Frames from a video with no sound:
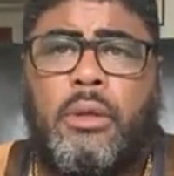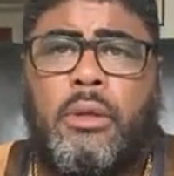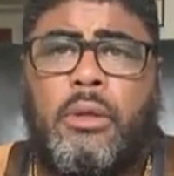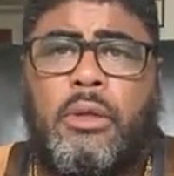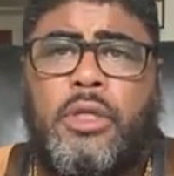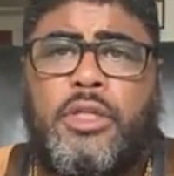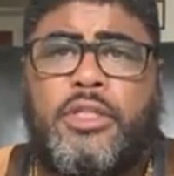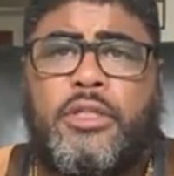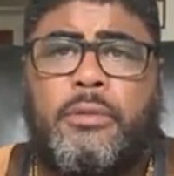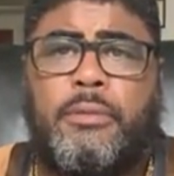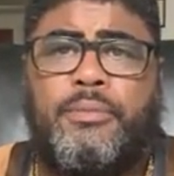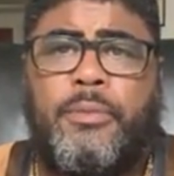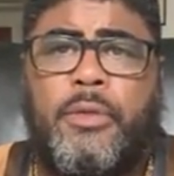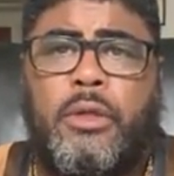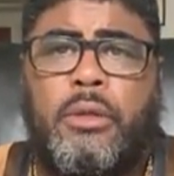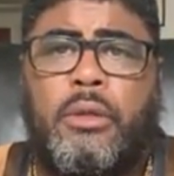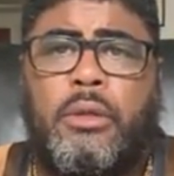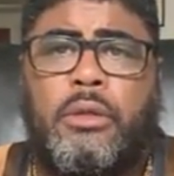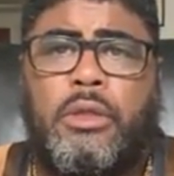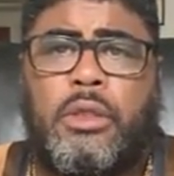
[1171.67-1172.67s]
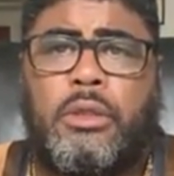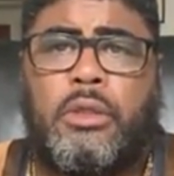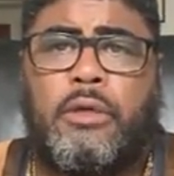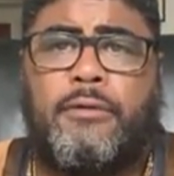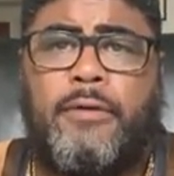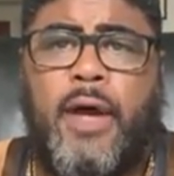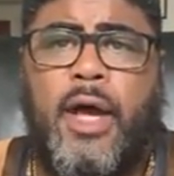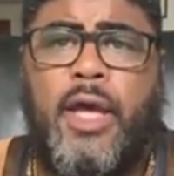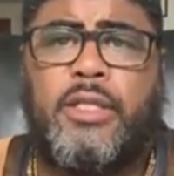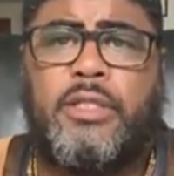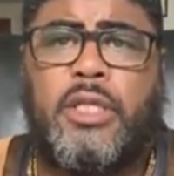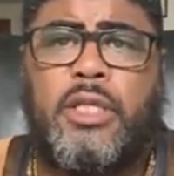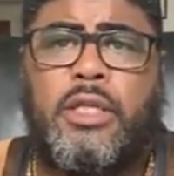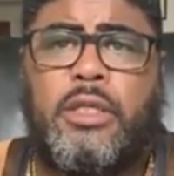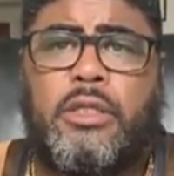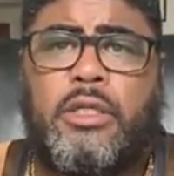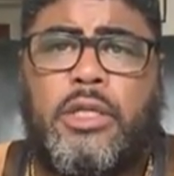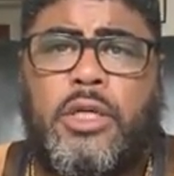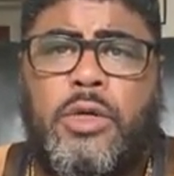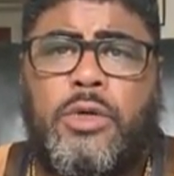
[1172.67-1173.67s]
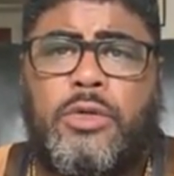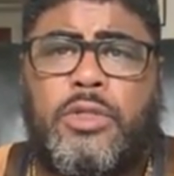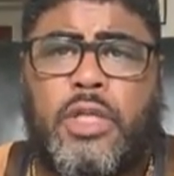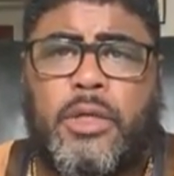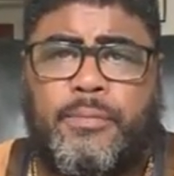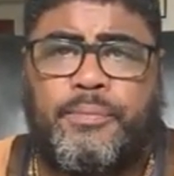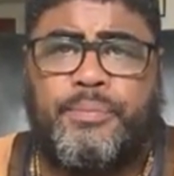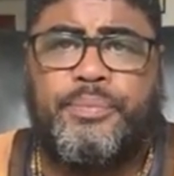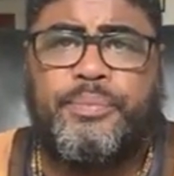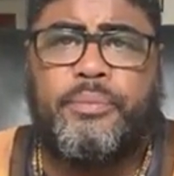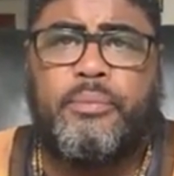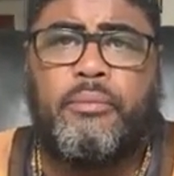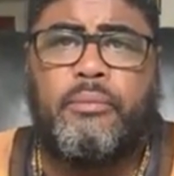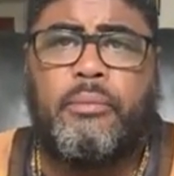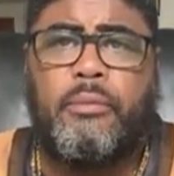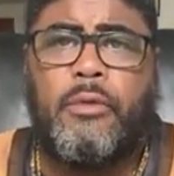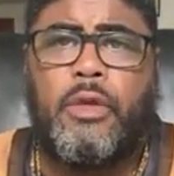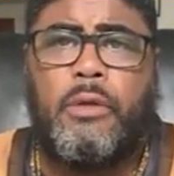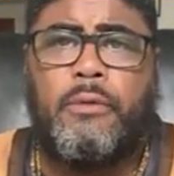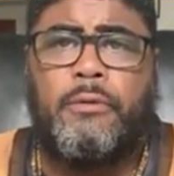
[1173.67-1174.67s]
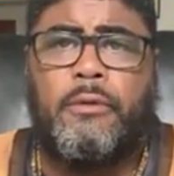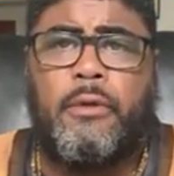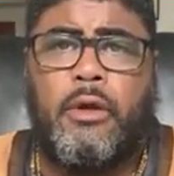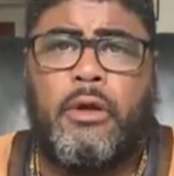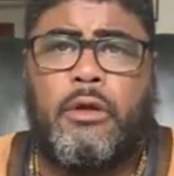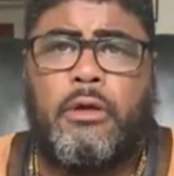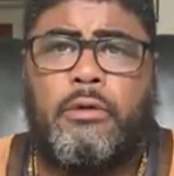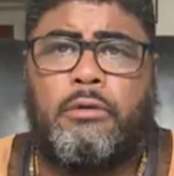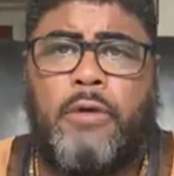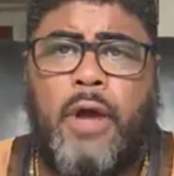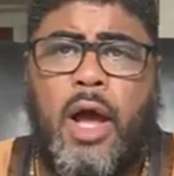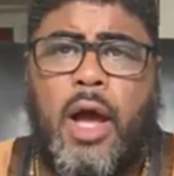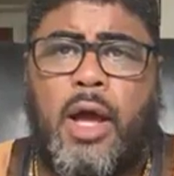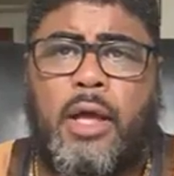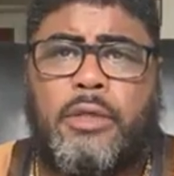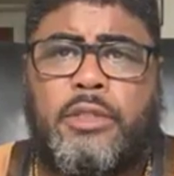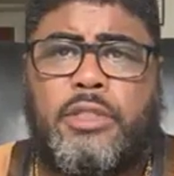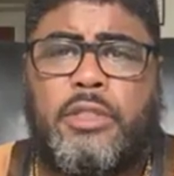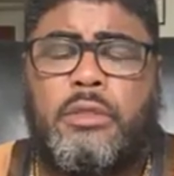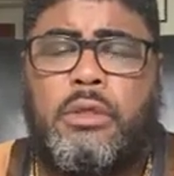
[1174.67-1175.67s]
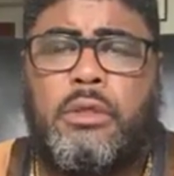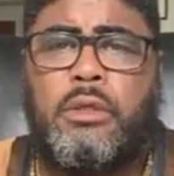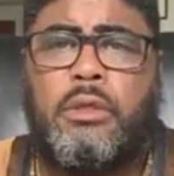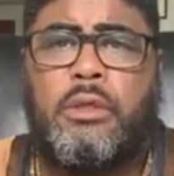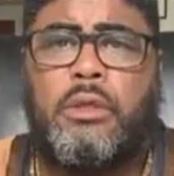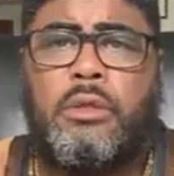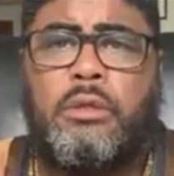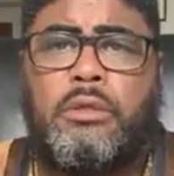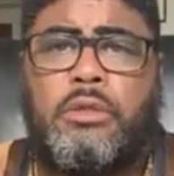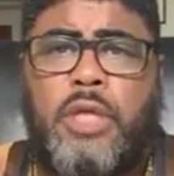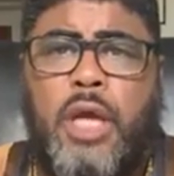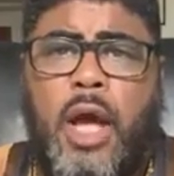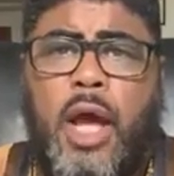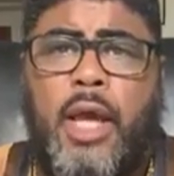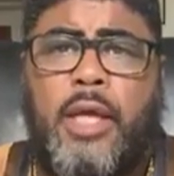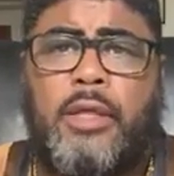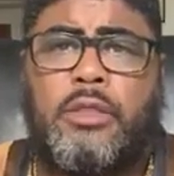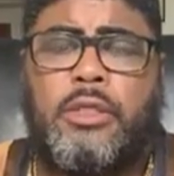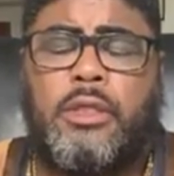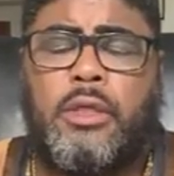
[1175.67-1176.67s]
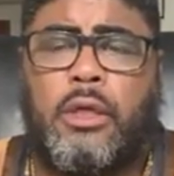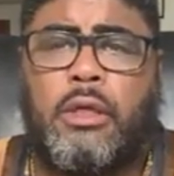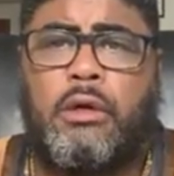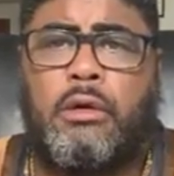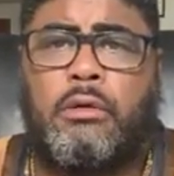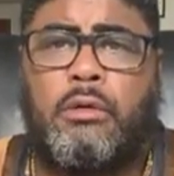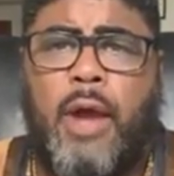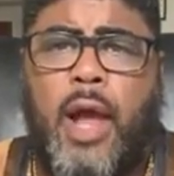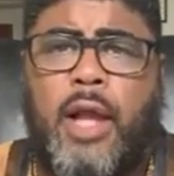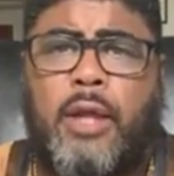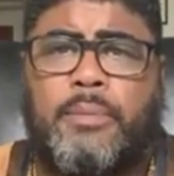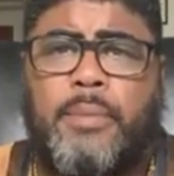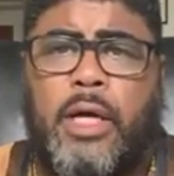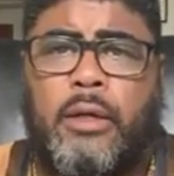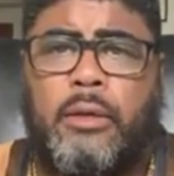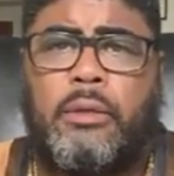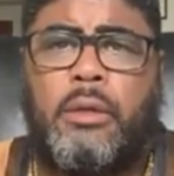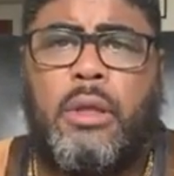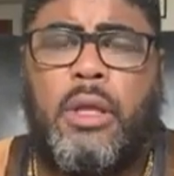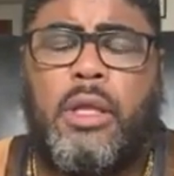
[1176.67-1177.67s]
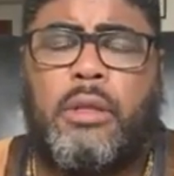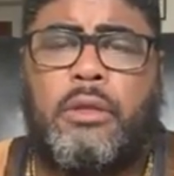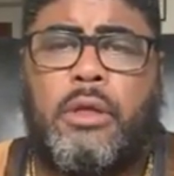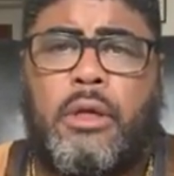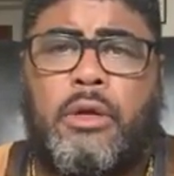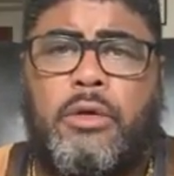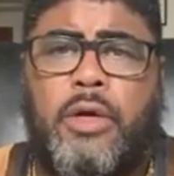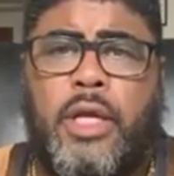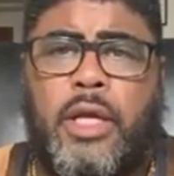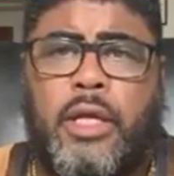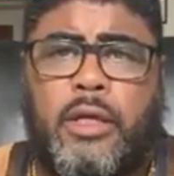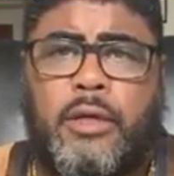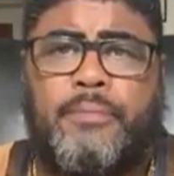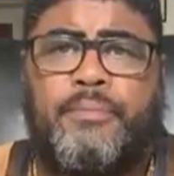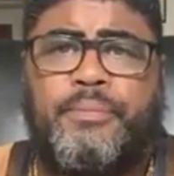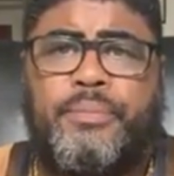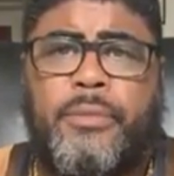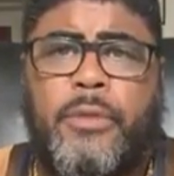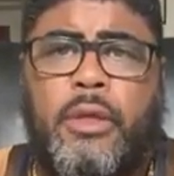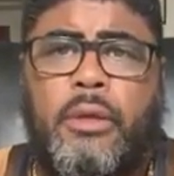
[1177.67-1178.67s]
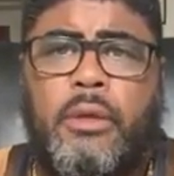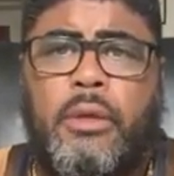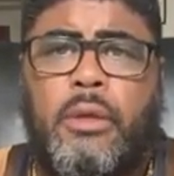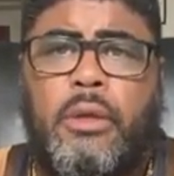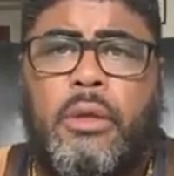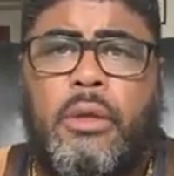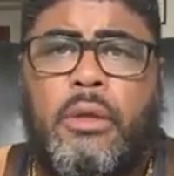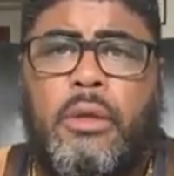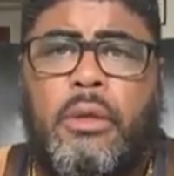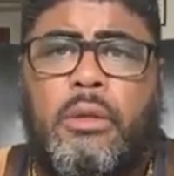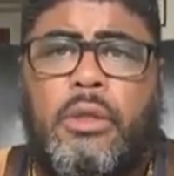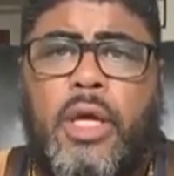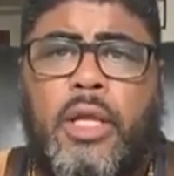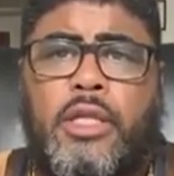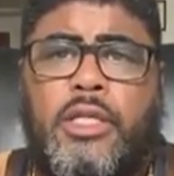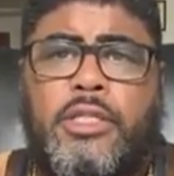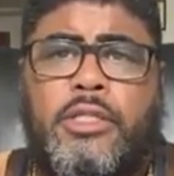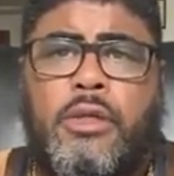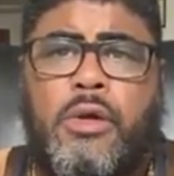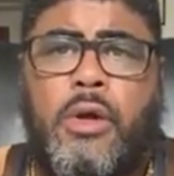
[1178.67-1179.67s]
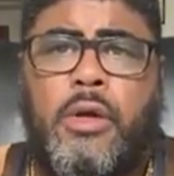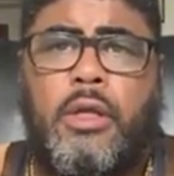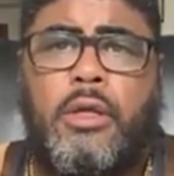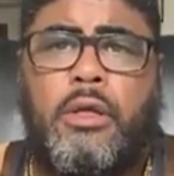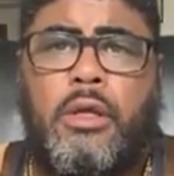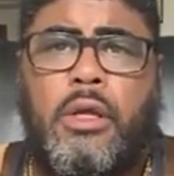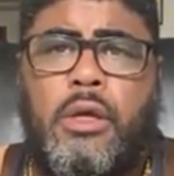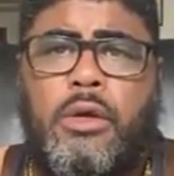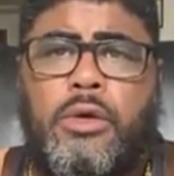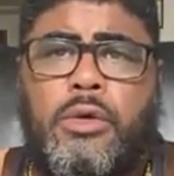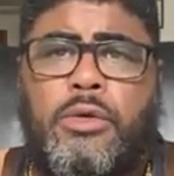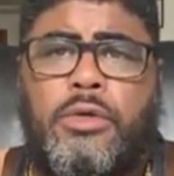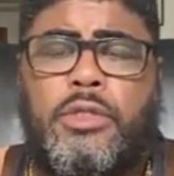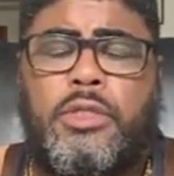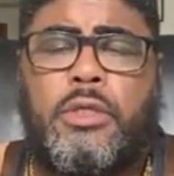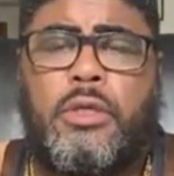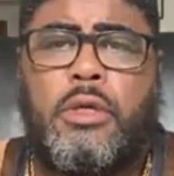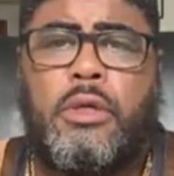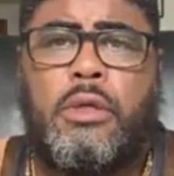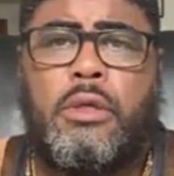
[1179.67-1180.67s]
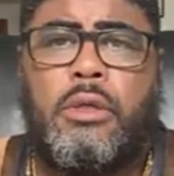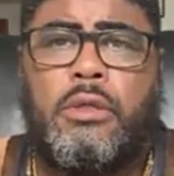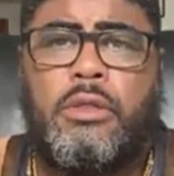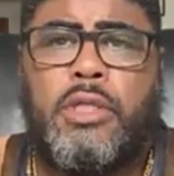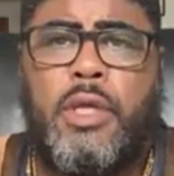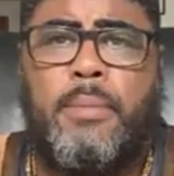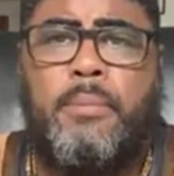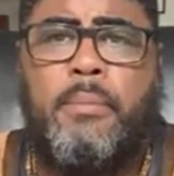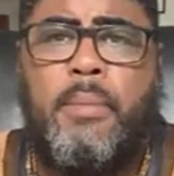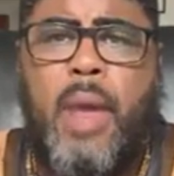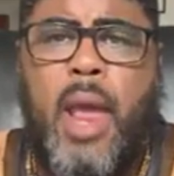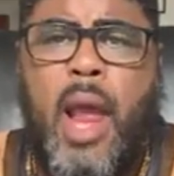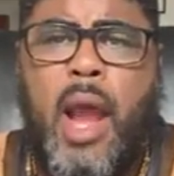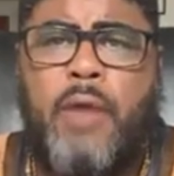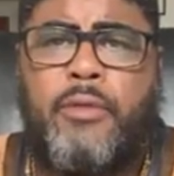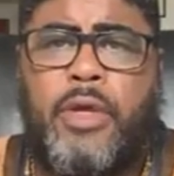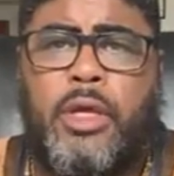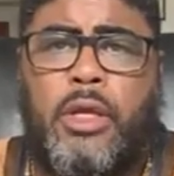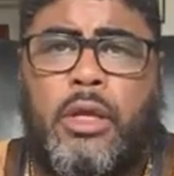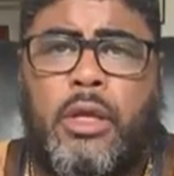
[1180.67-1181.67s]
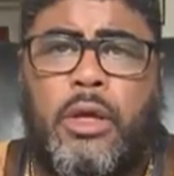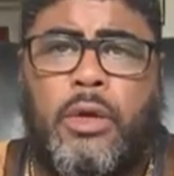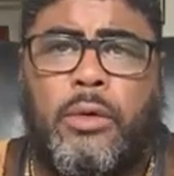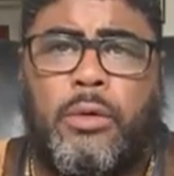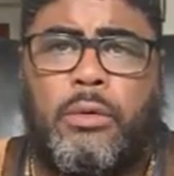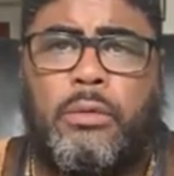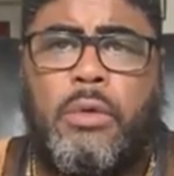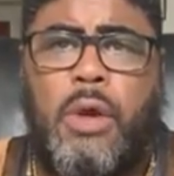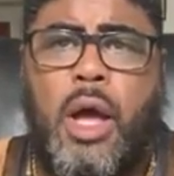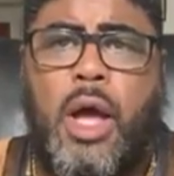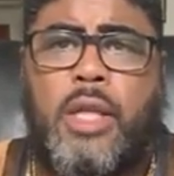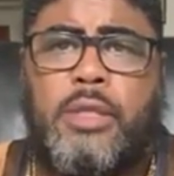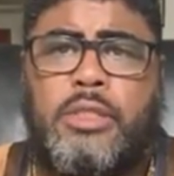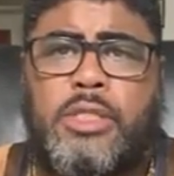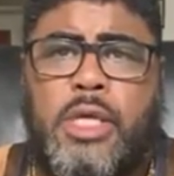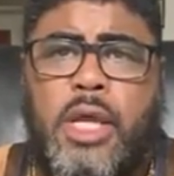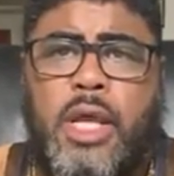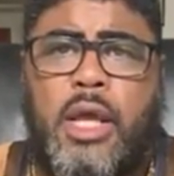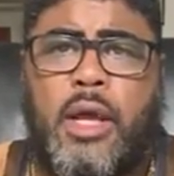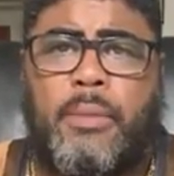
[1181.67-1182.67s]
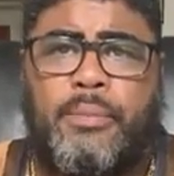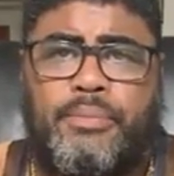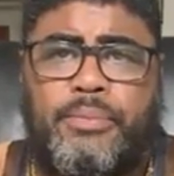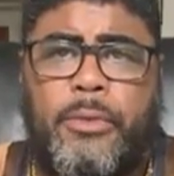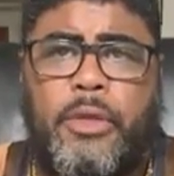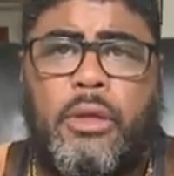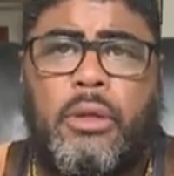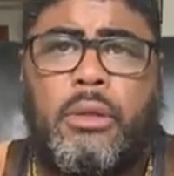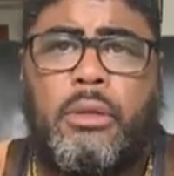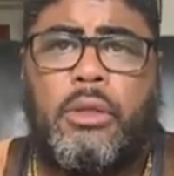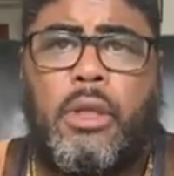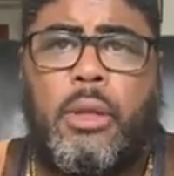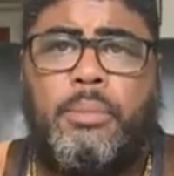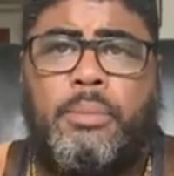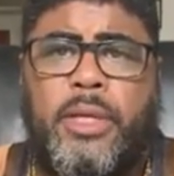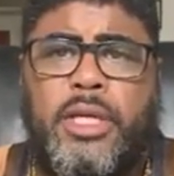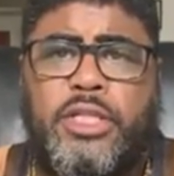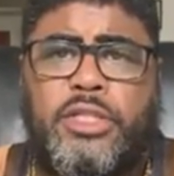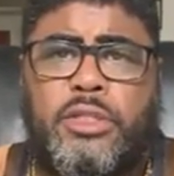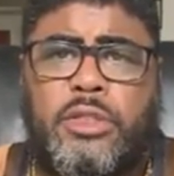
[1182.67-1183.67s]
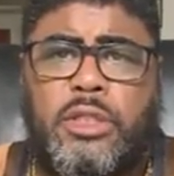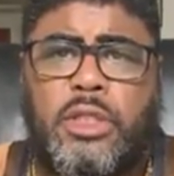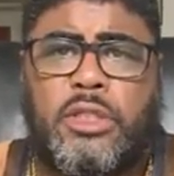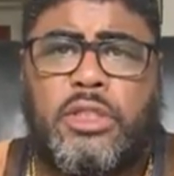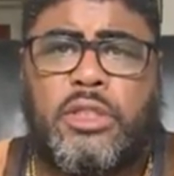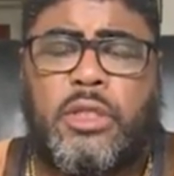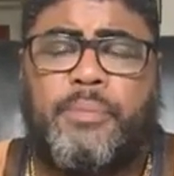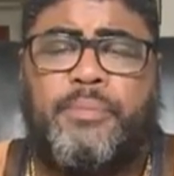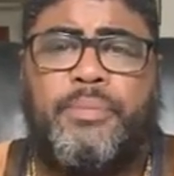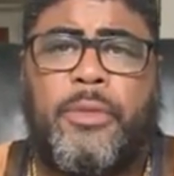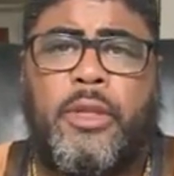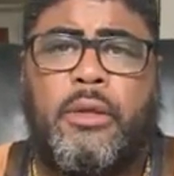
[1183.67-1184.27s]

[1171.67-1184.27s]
is the device he's using, the charax, tied to the charagma in the Greek, that he's going to use to marry you unto him, the beast system